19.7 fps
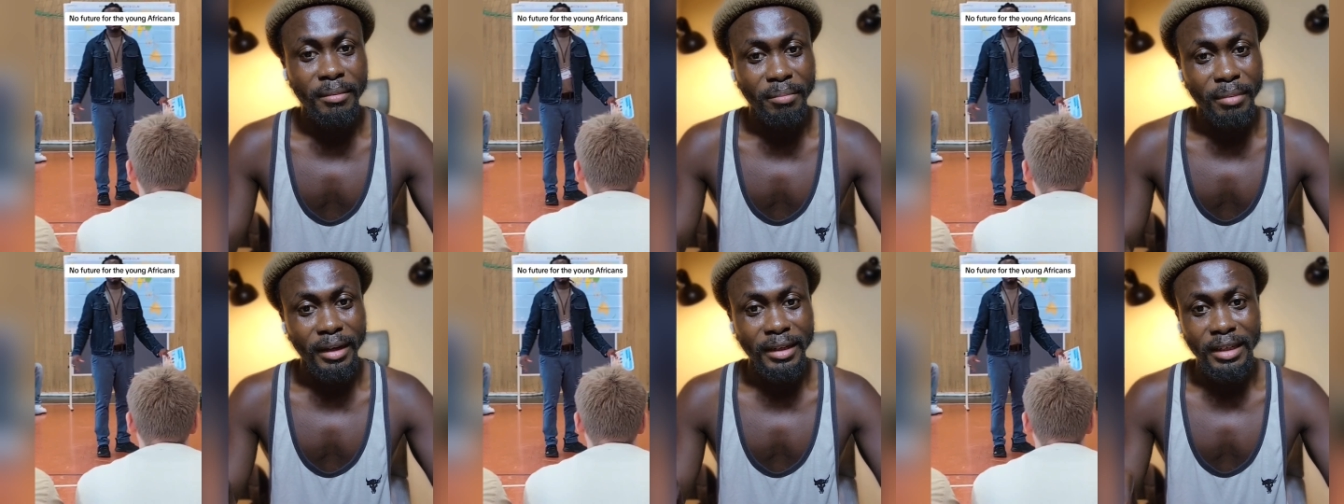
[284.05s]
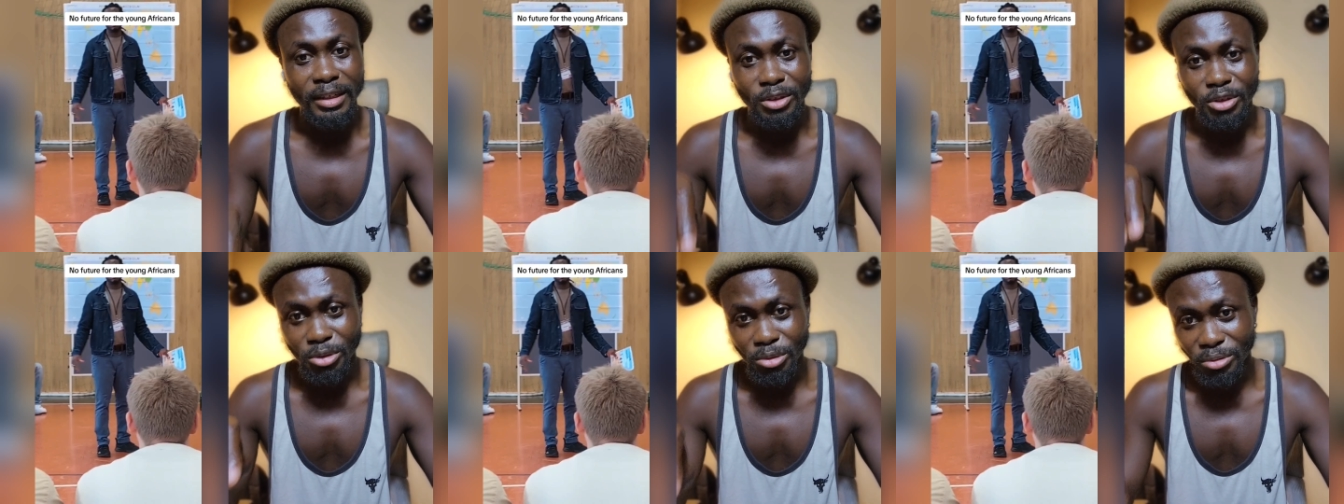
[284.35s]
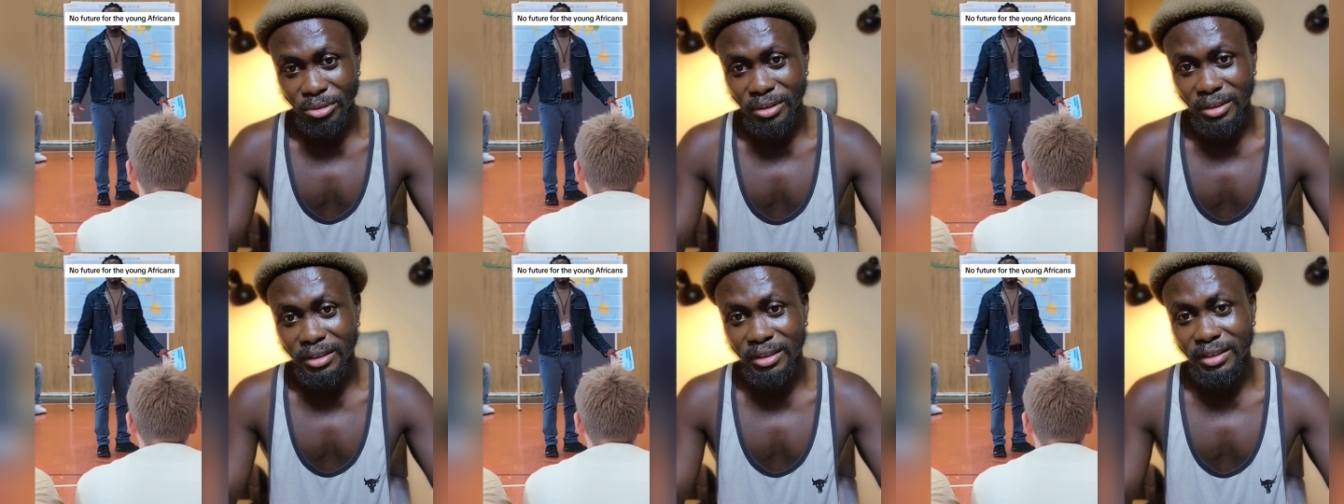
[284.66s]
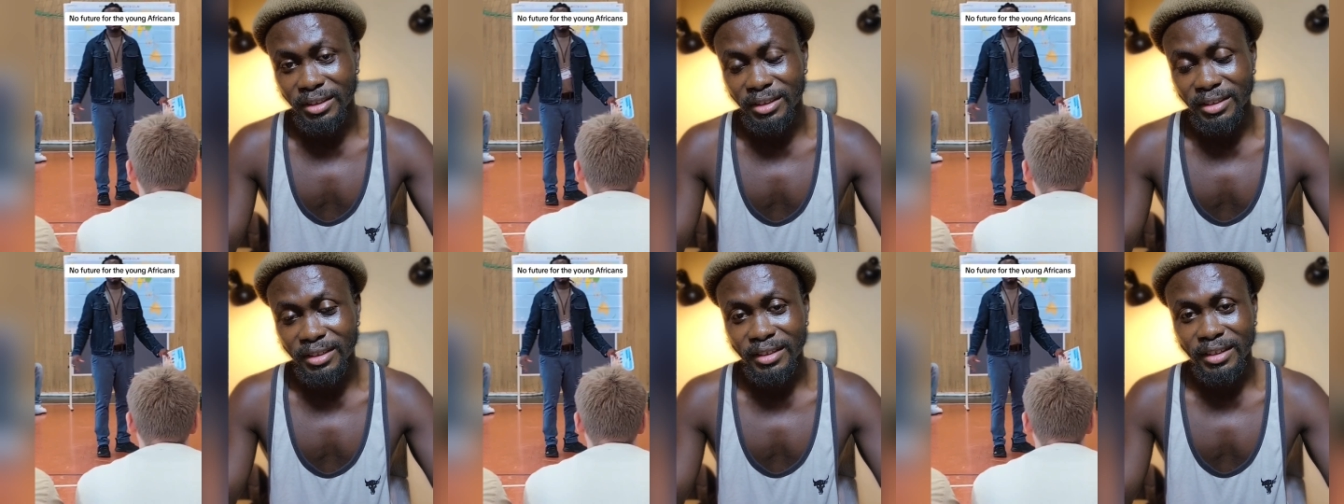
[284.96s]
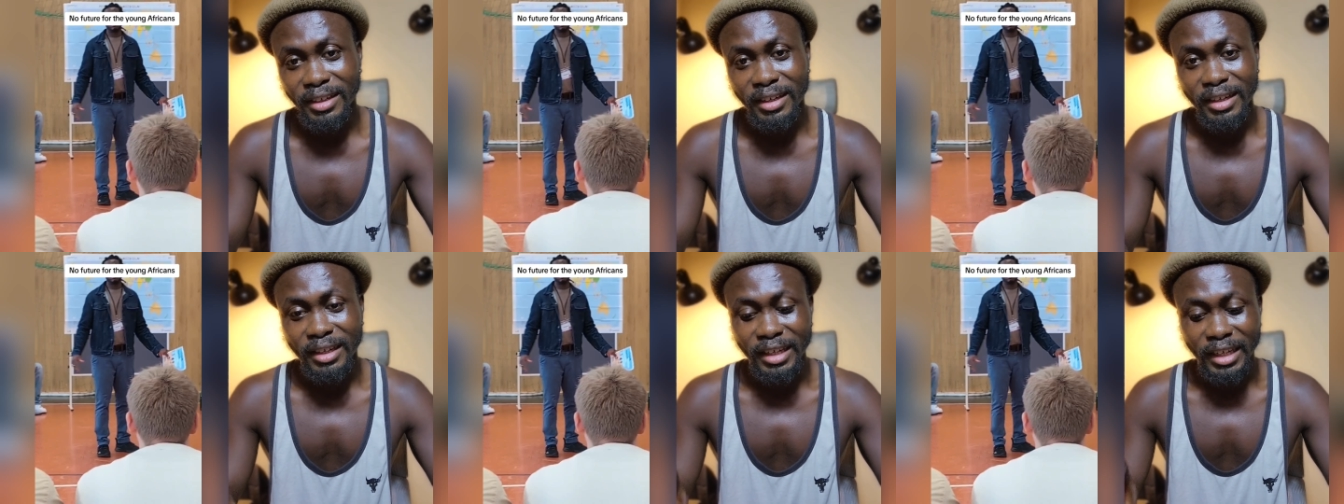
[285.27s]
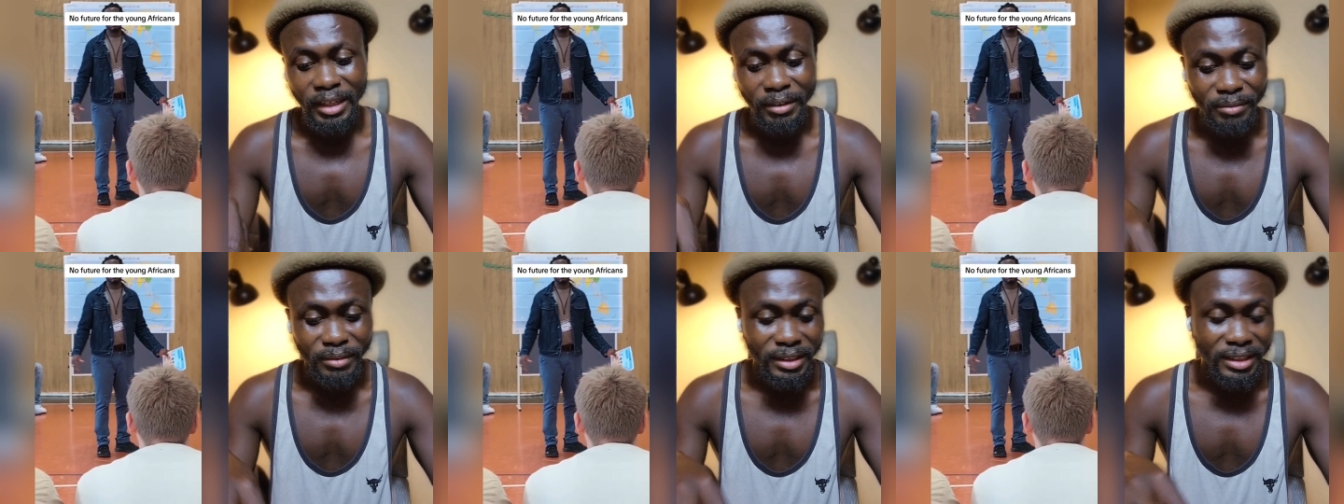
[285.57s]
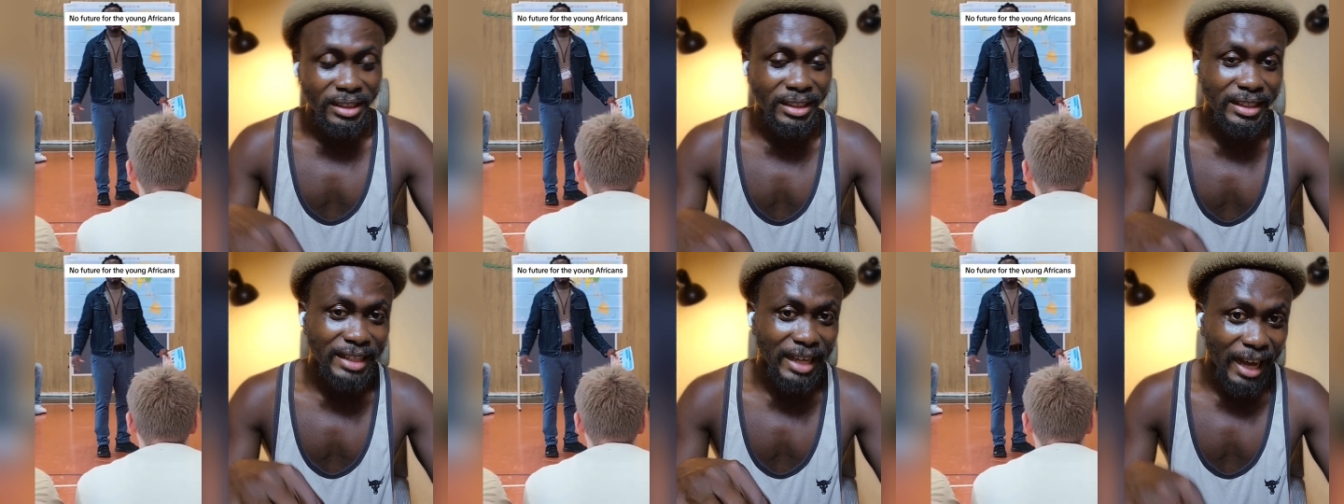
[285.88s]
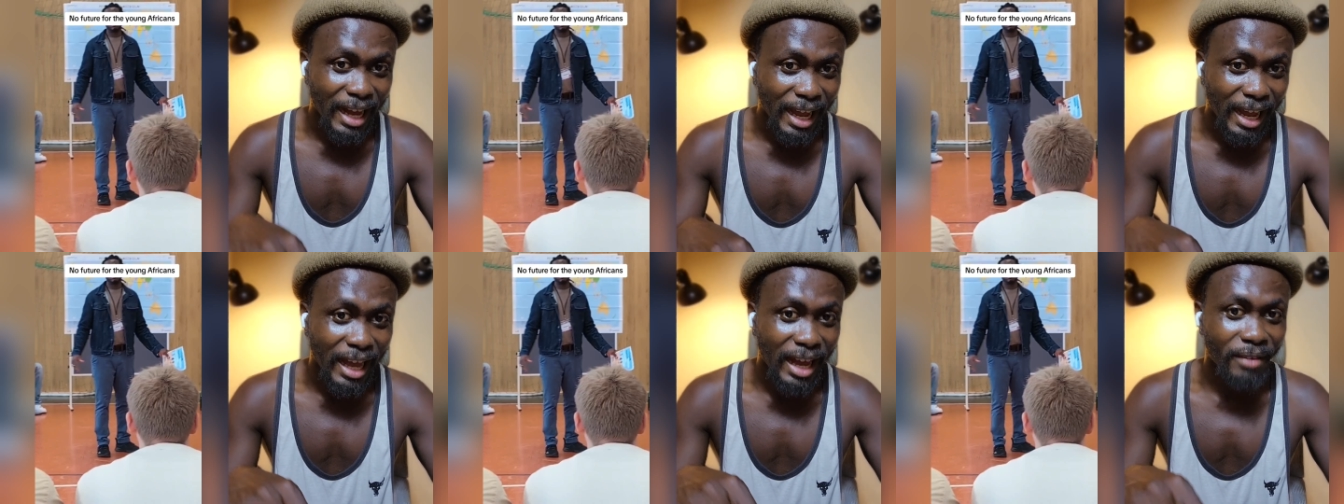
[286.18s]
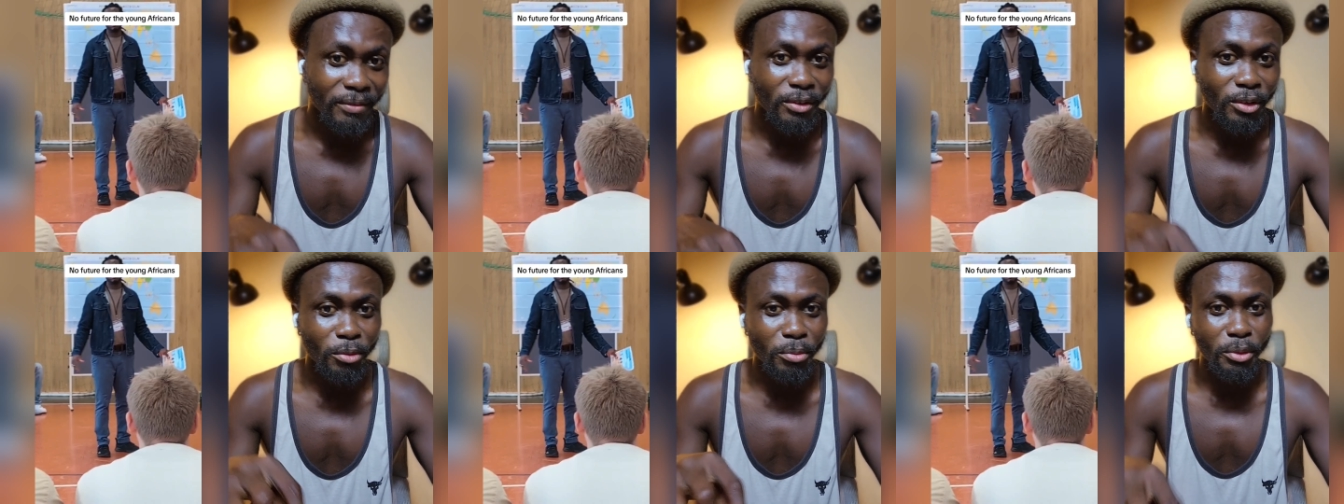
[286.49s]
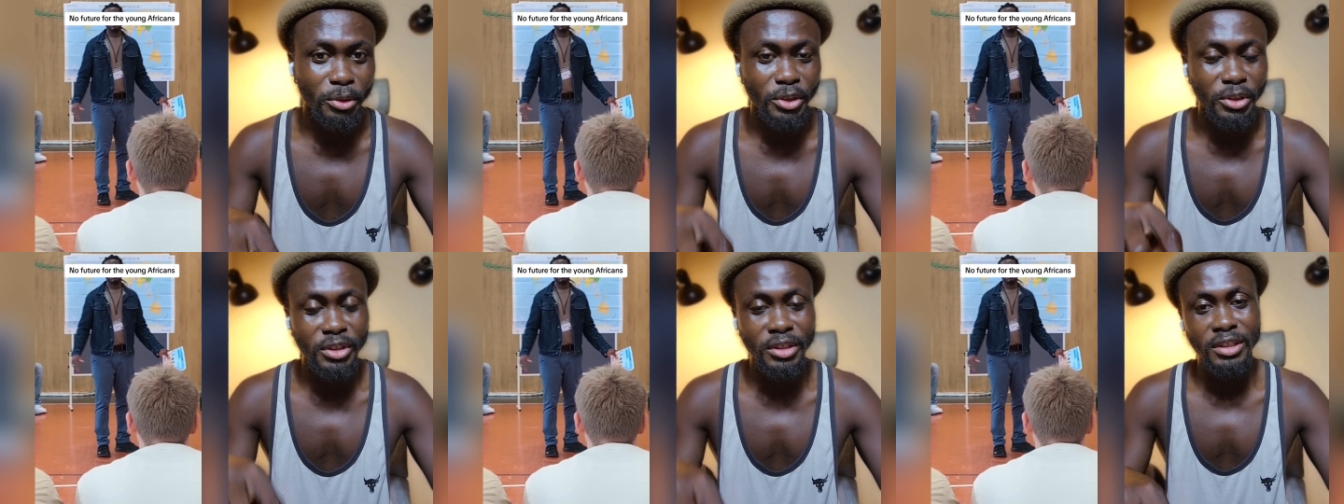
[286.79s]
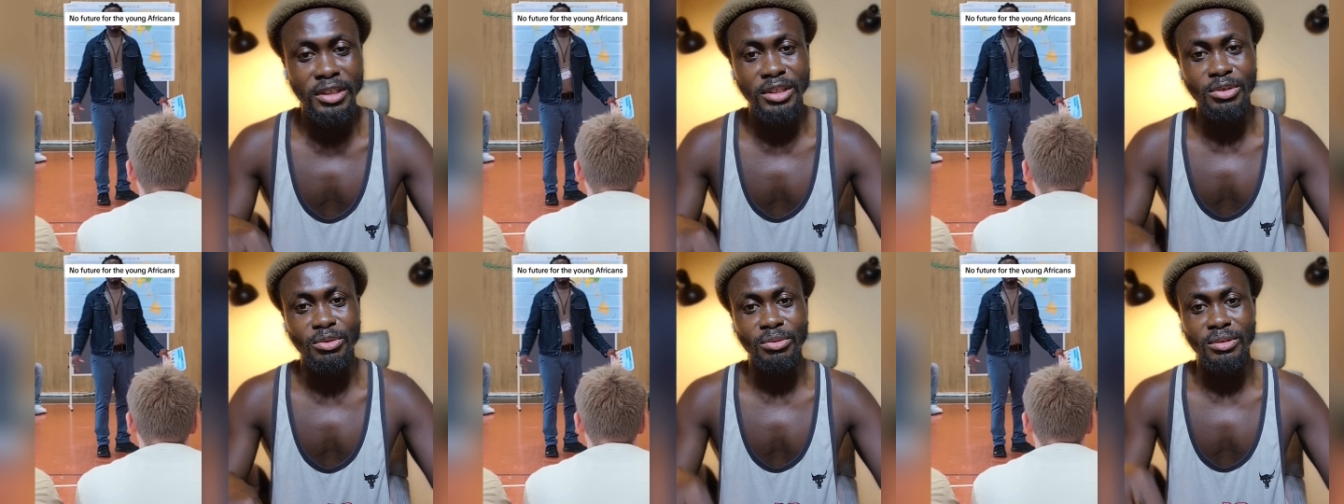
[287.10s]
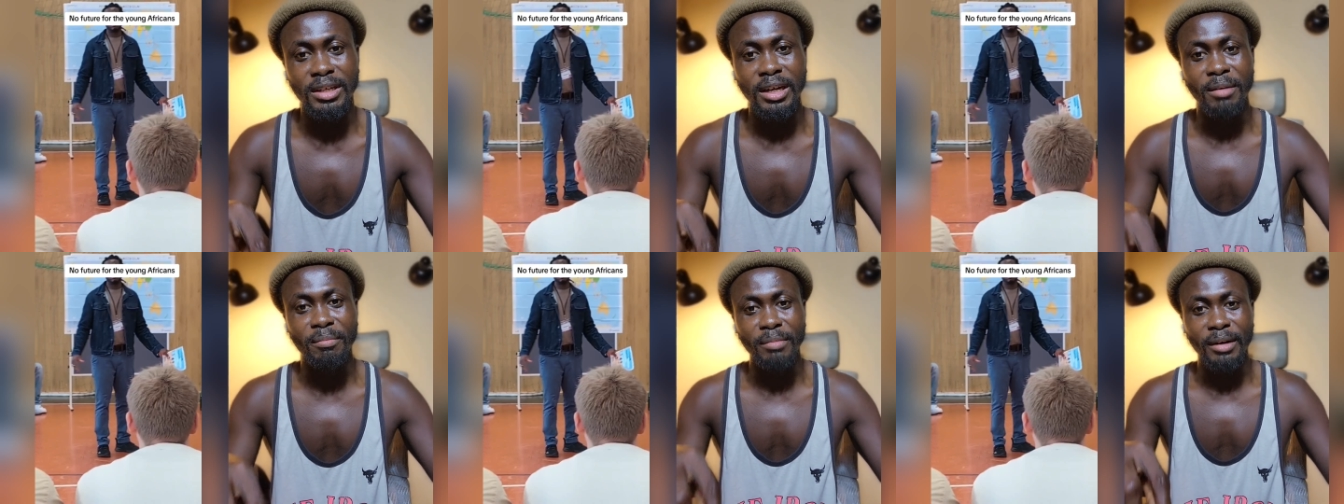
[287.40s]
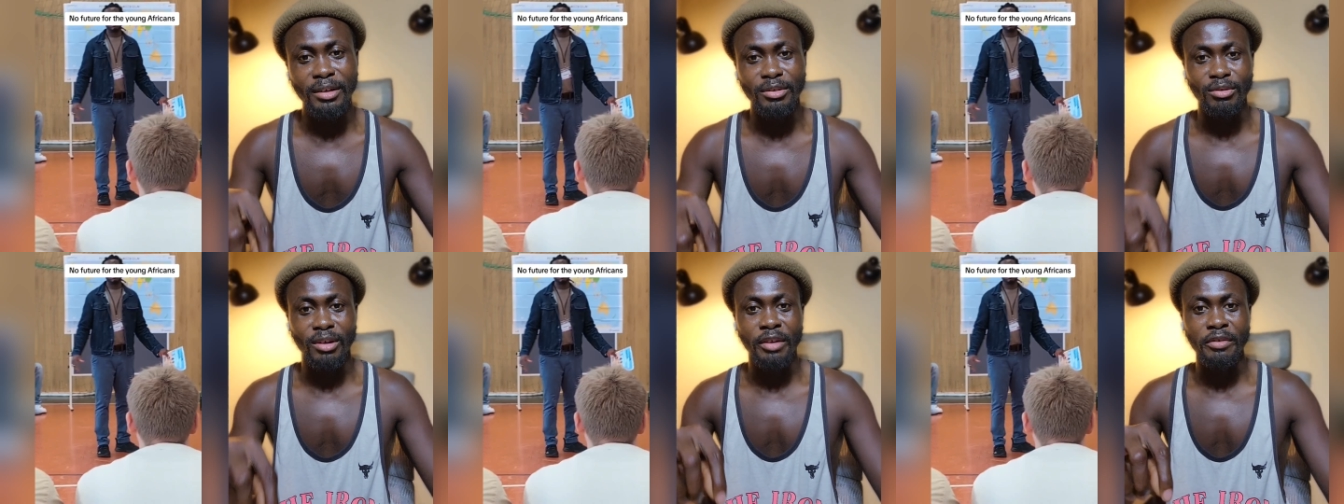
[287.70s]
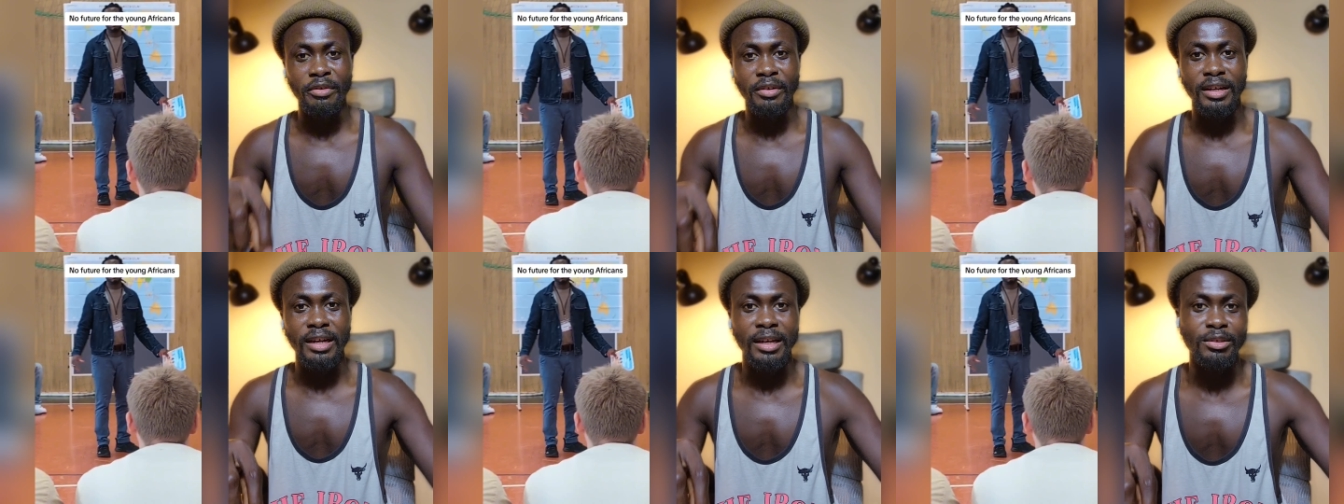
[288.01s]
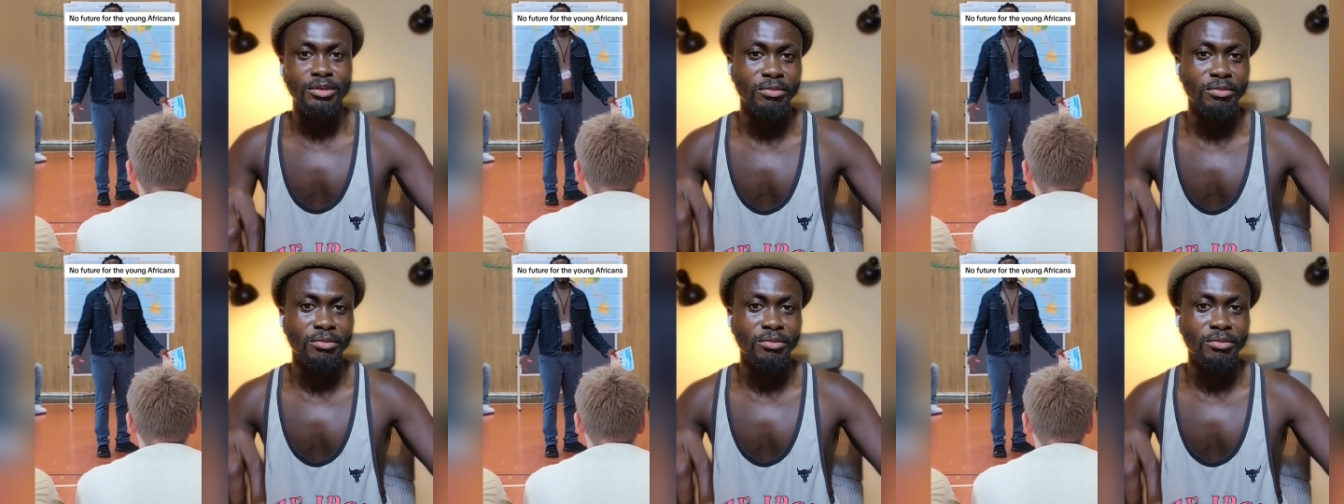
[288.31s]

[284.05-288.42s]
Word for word: but the truth is if this guy have the opportunity to come back to Africa